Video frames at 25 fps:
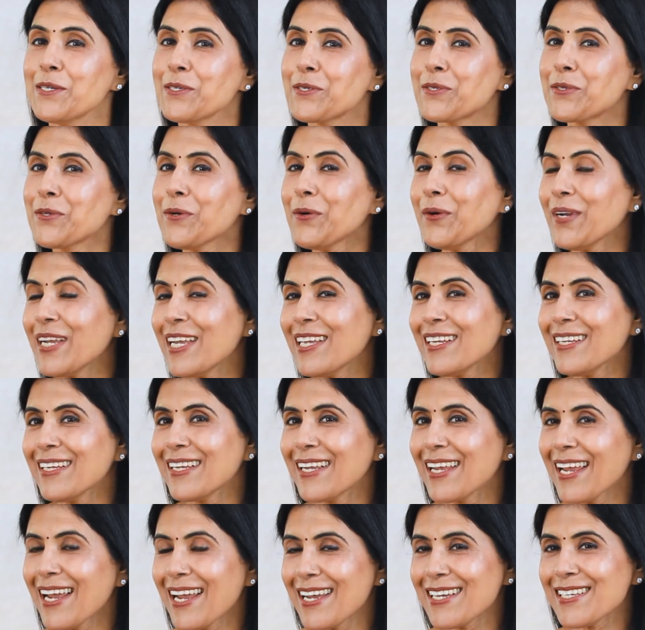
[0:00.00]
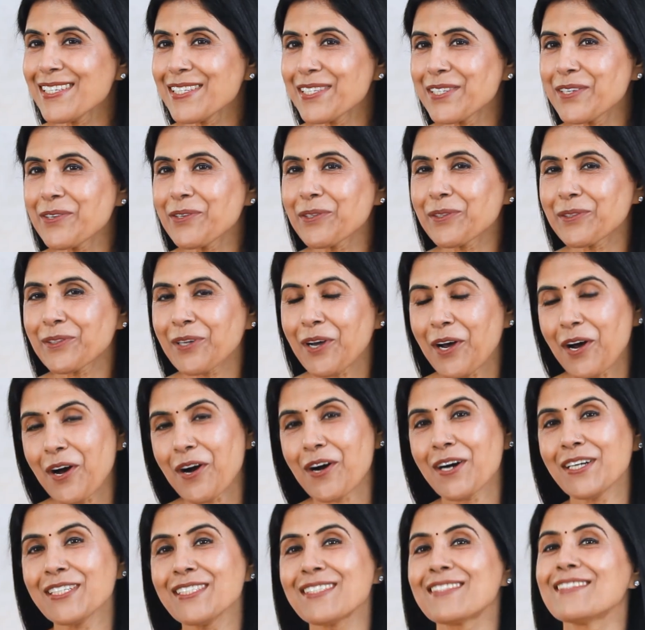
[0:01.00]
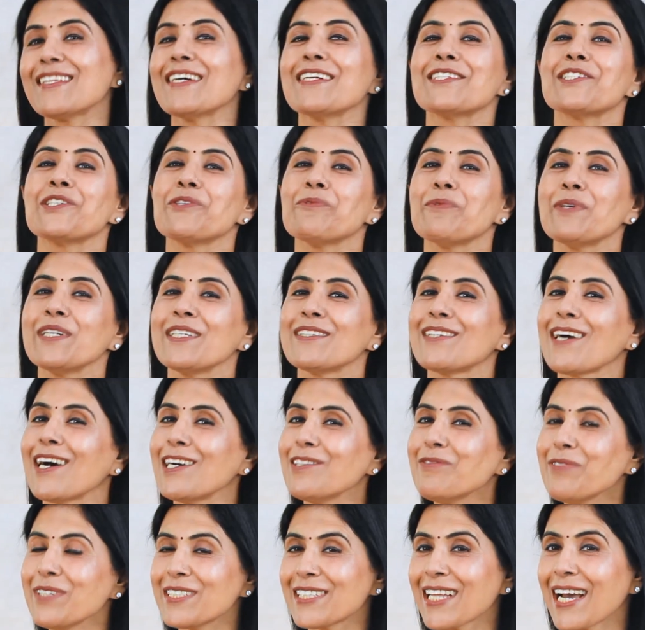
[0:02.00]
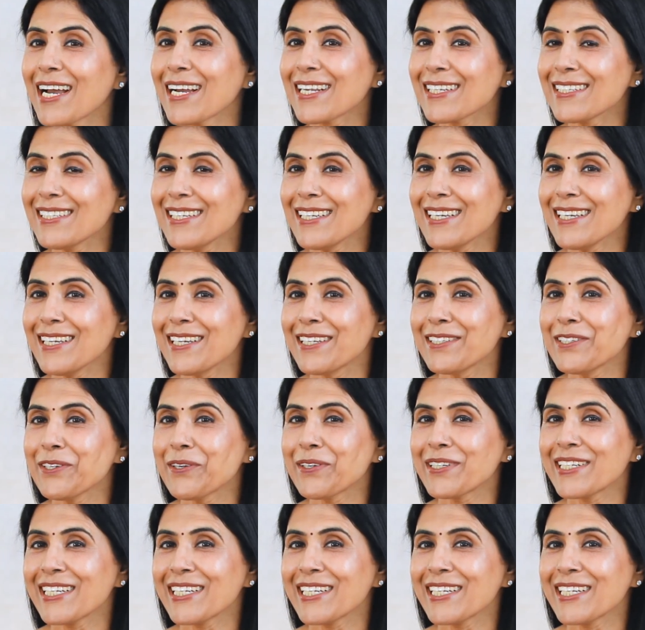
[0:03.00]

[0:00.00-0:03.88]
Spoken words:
So in case you thought that you were done with acne in your